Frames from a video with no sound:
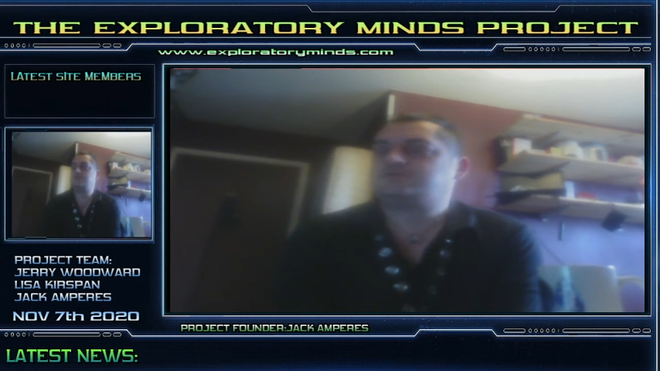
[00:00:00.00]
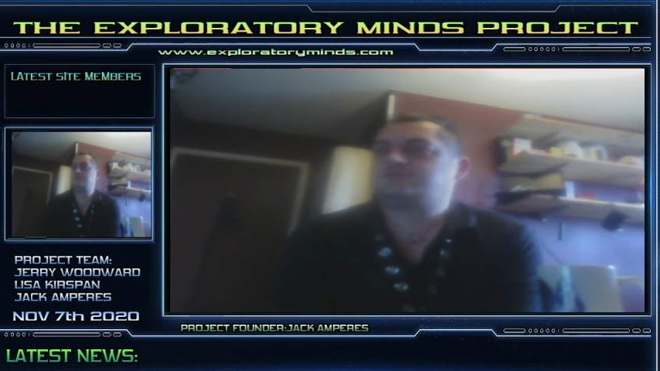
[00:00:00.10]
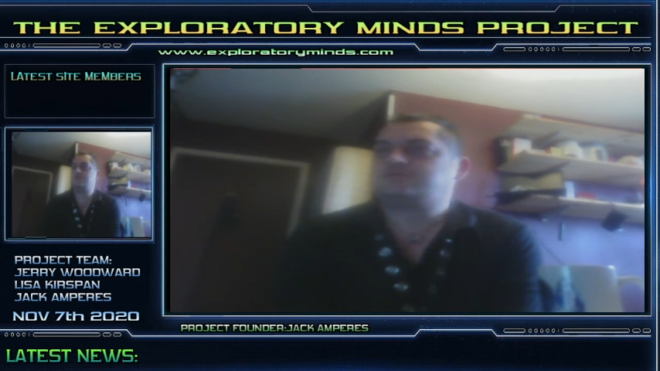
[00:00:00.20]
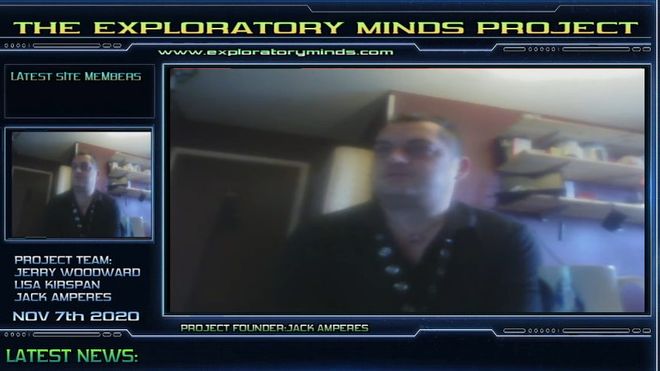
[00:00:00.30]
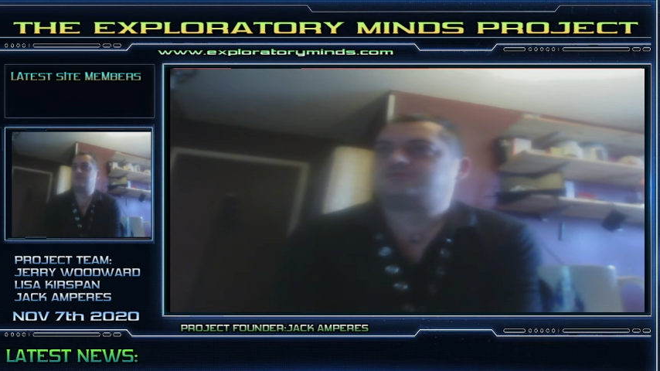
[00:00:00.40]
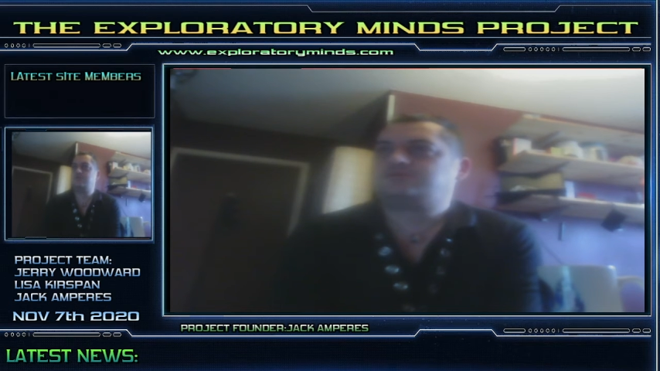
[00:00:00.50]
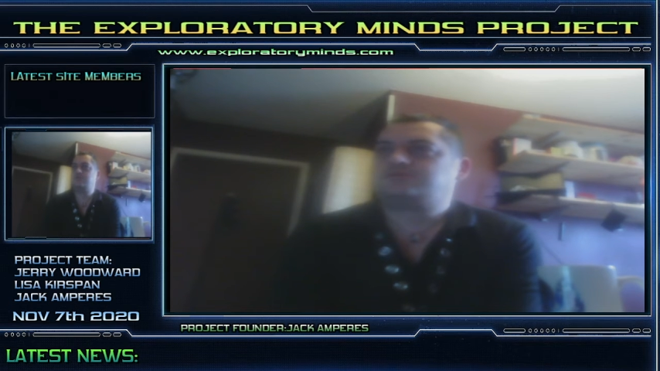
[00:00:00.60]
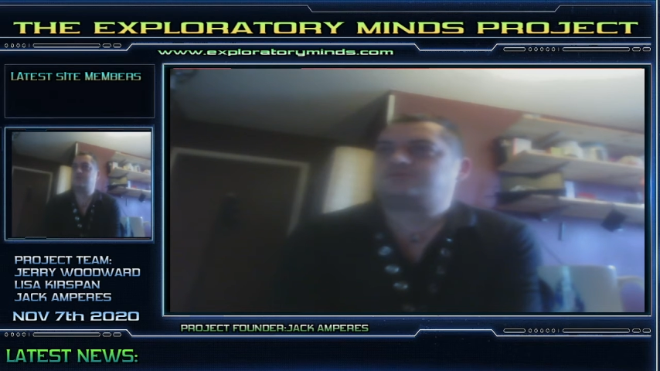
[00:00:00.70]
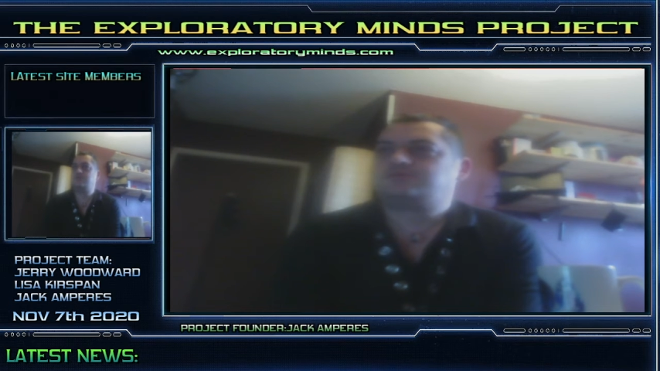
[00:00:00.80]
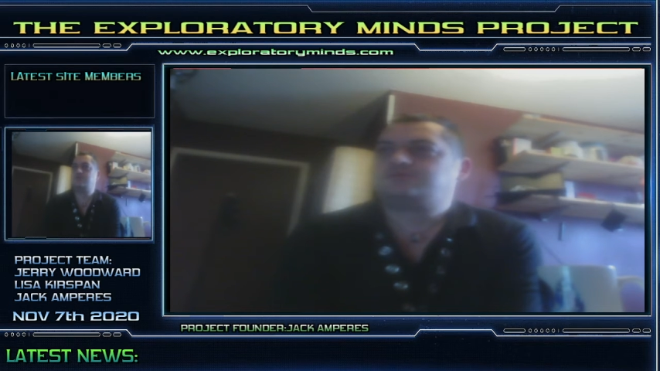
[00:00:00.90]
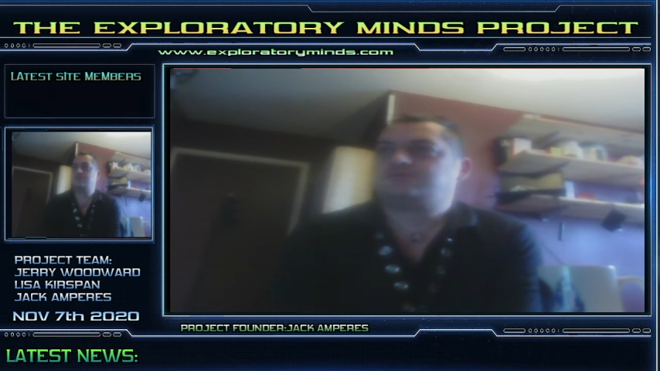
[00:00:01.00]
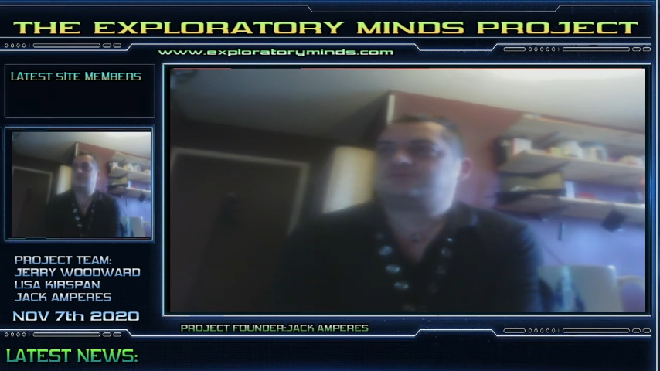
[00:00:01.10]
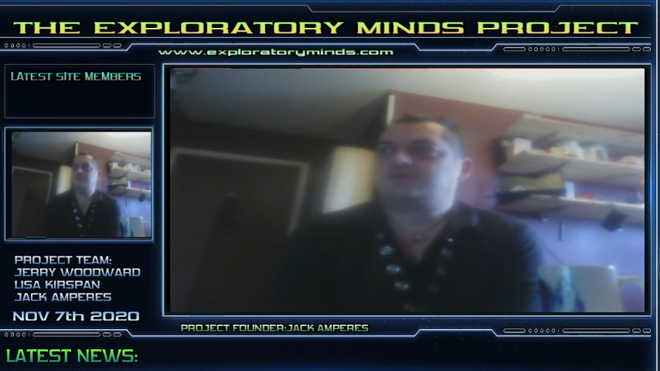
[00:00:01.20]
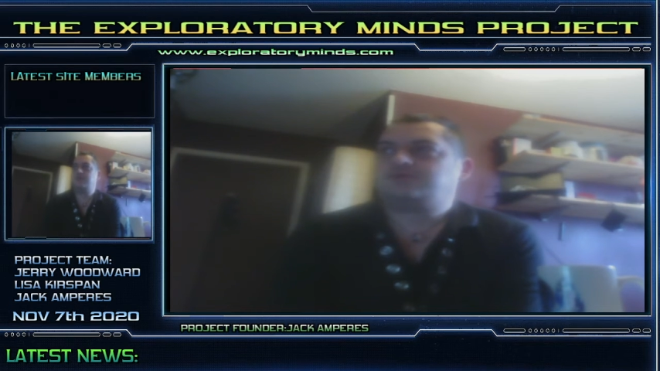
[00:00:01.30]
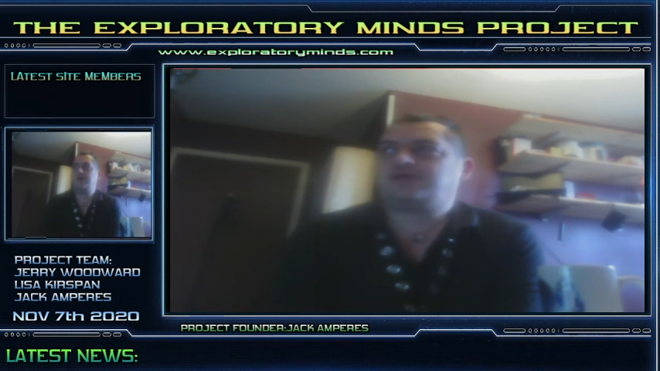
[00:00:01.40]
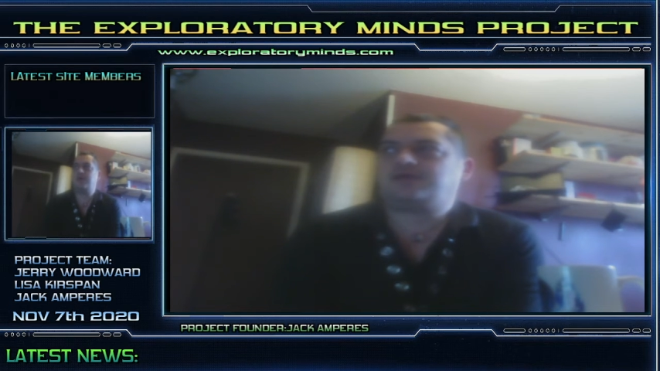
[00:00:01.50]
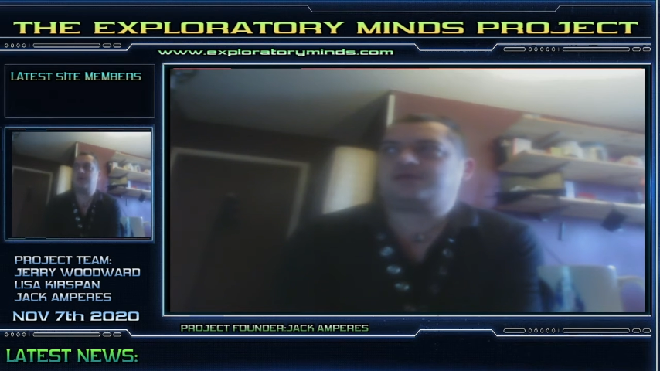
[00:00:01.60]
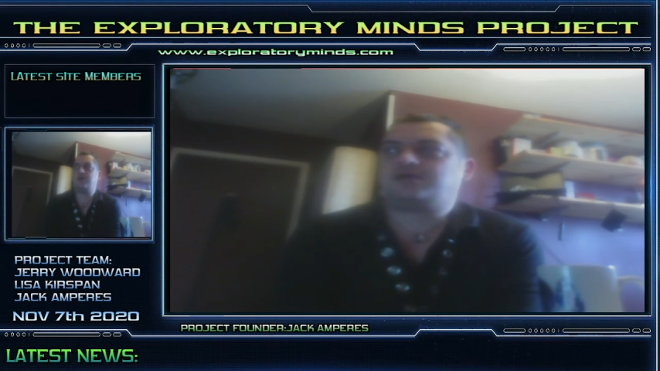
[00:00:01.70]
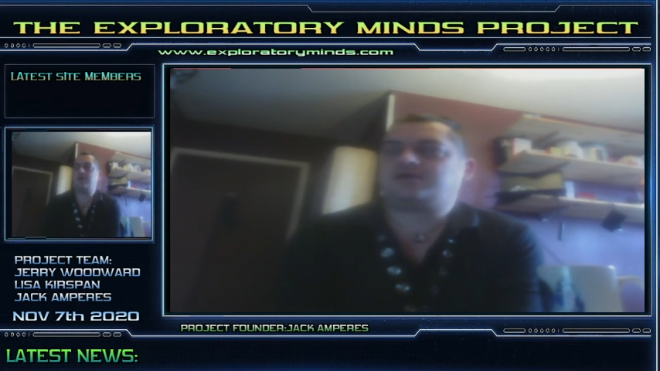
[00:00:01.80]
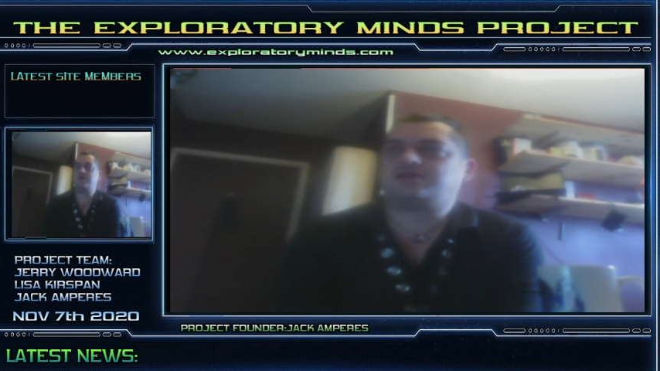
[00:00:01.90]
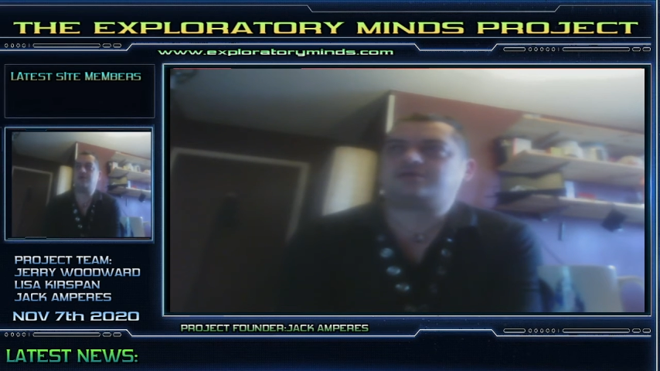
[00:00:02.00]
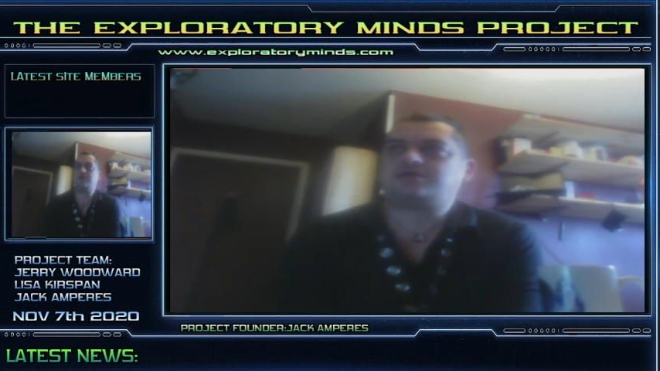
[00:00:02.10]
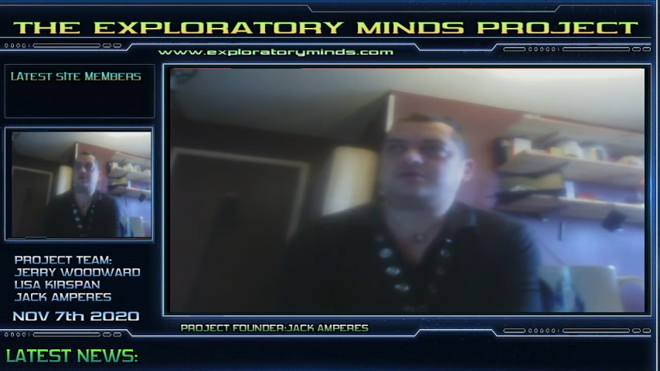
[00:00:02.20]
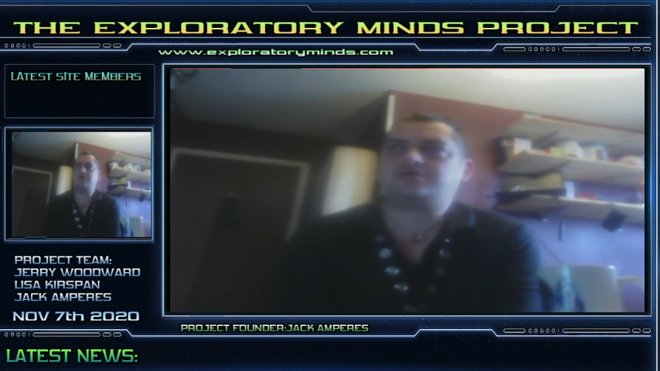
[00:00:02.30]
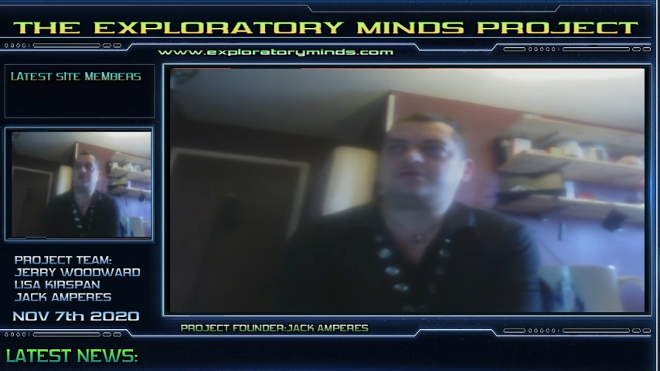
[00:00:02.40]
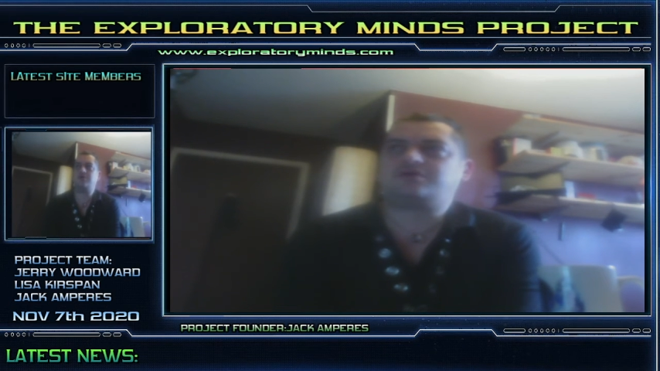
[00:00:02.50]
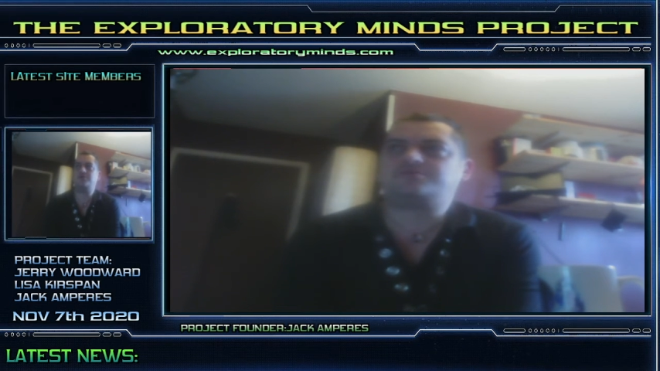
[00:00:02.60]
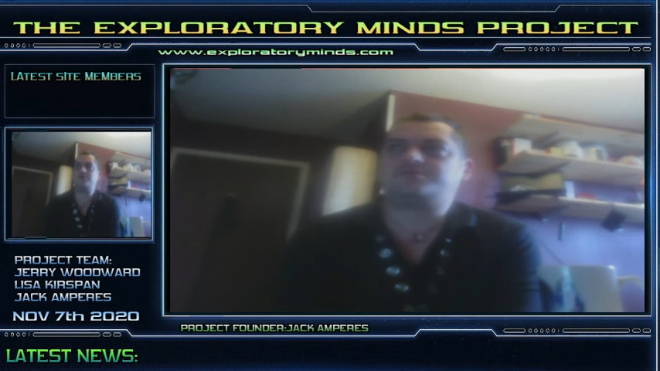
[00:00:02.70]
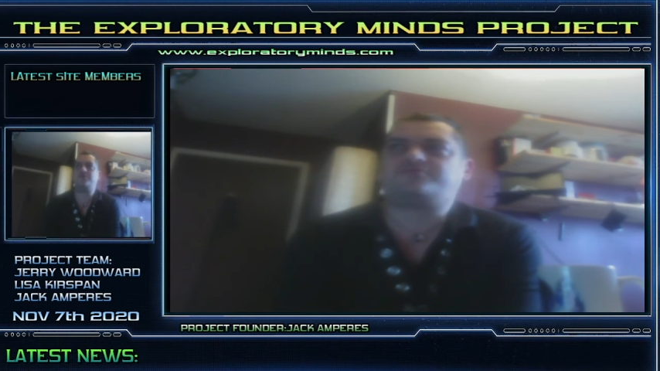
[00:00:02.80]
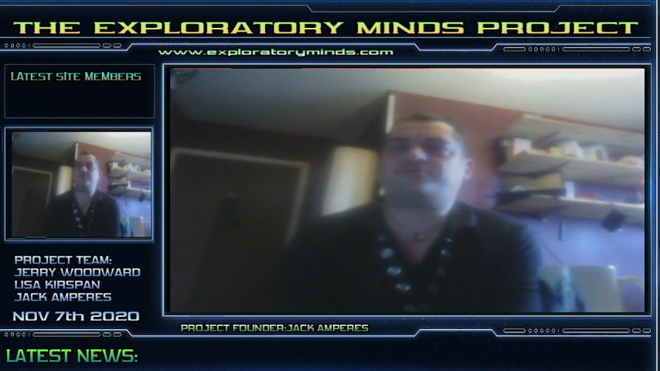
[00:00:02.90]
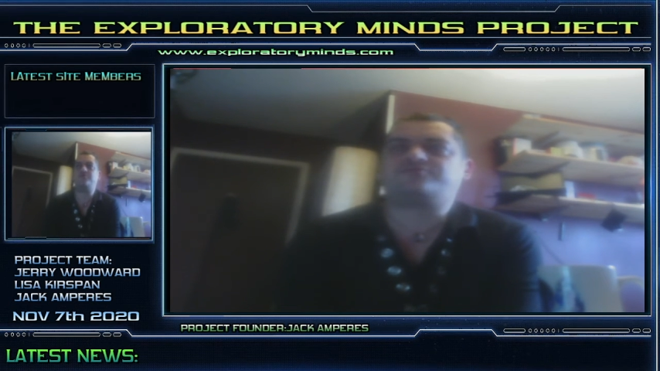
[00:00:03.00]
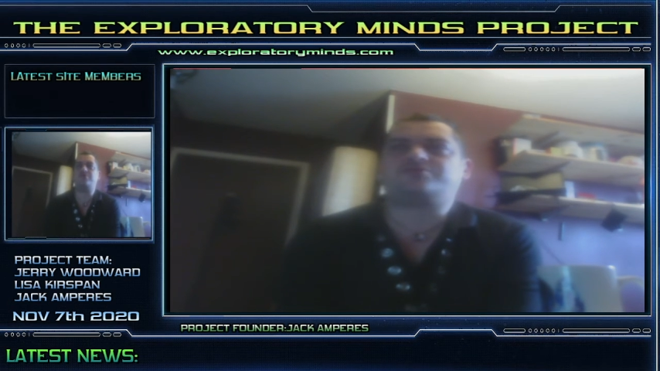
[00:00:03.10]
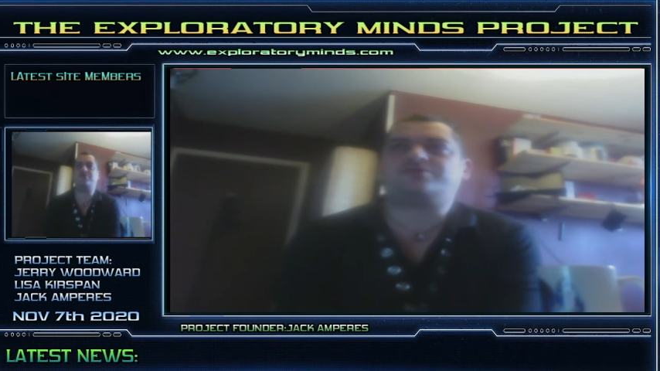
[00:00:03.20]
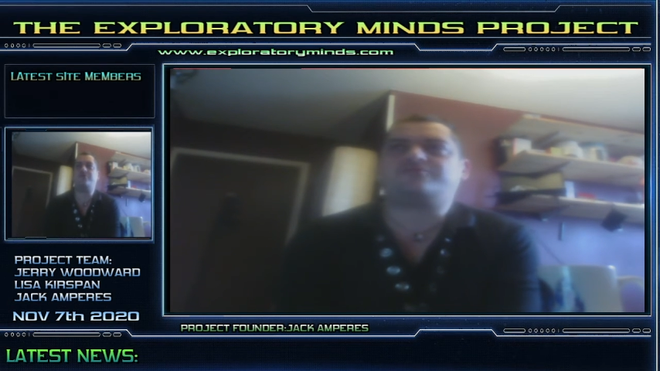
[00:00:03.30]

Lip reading: Nobody's mouth can be seen.